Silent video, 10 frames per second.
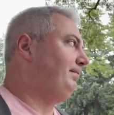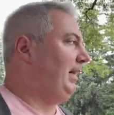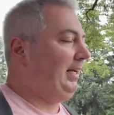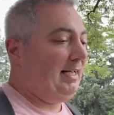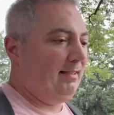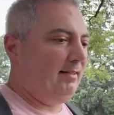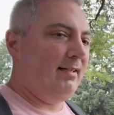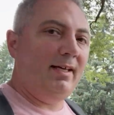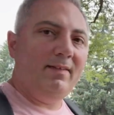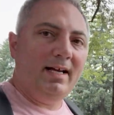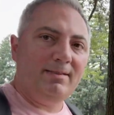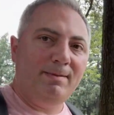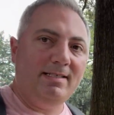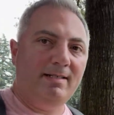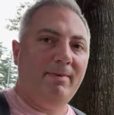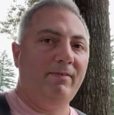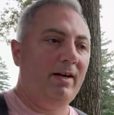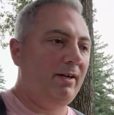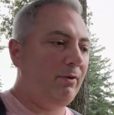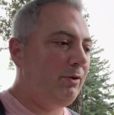again, getting the XP is going to be
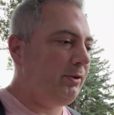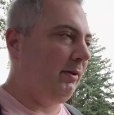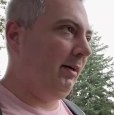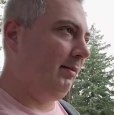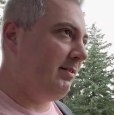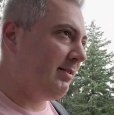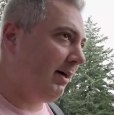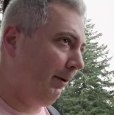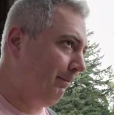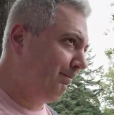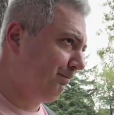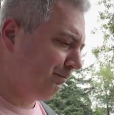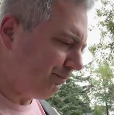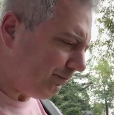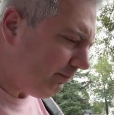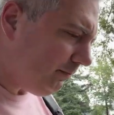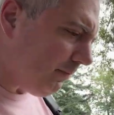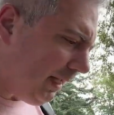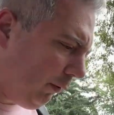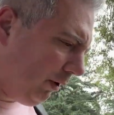very crucial here. So
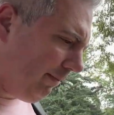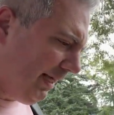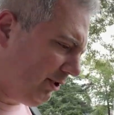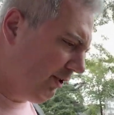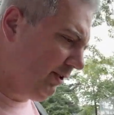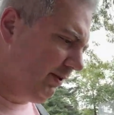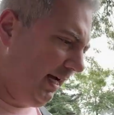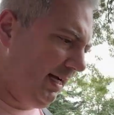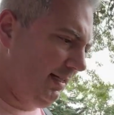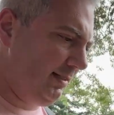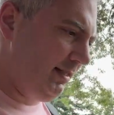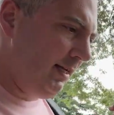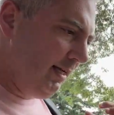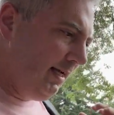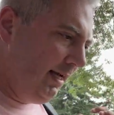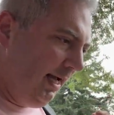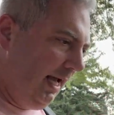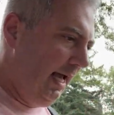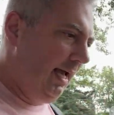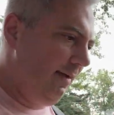I want to make sure you guys
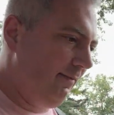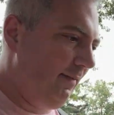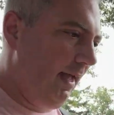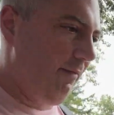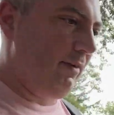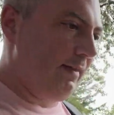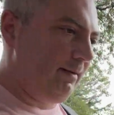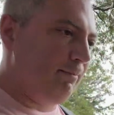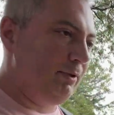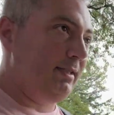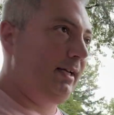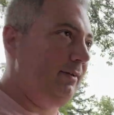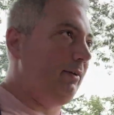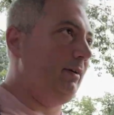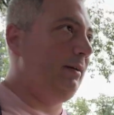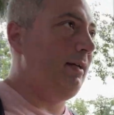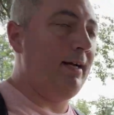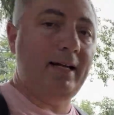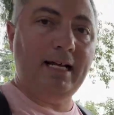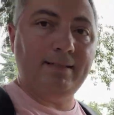have everything put together
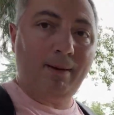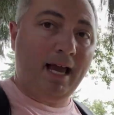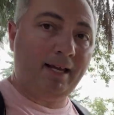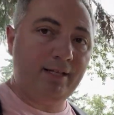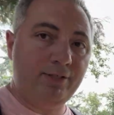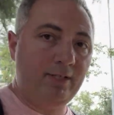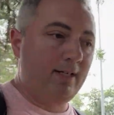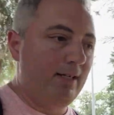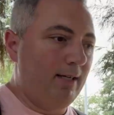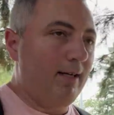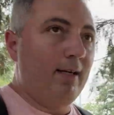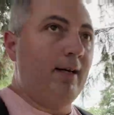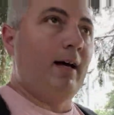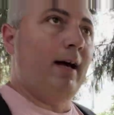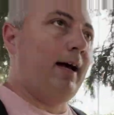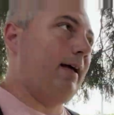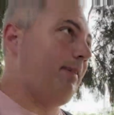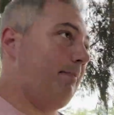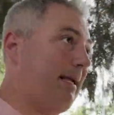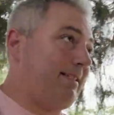in a nice package
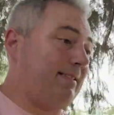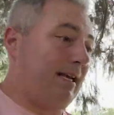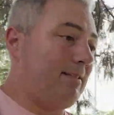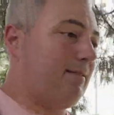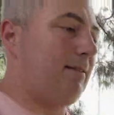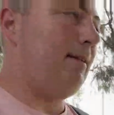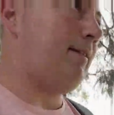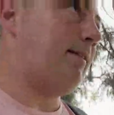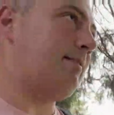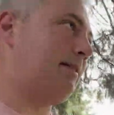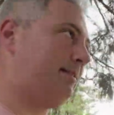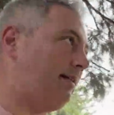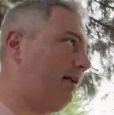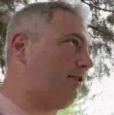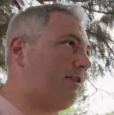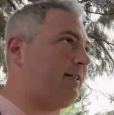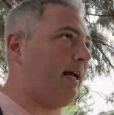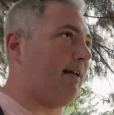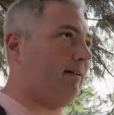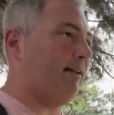that makes sense, it's easy to
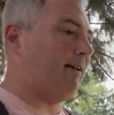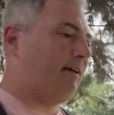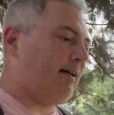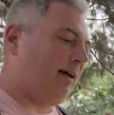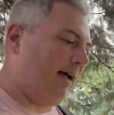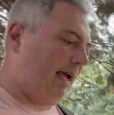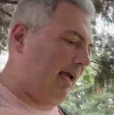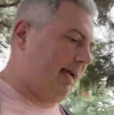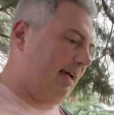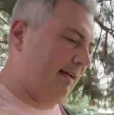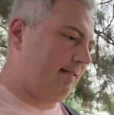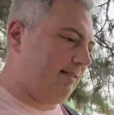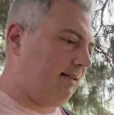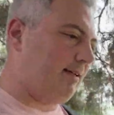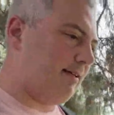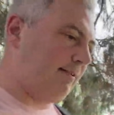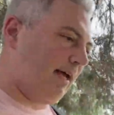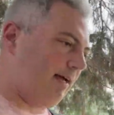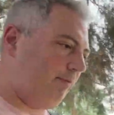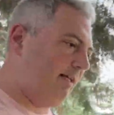understand, and
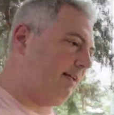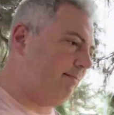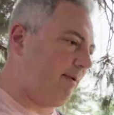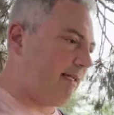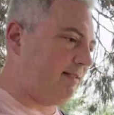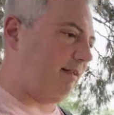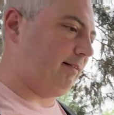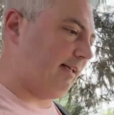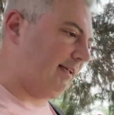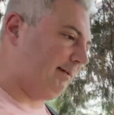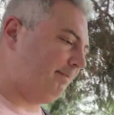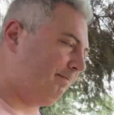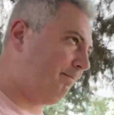that we can basically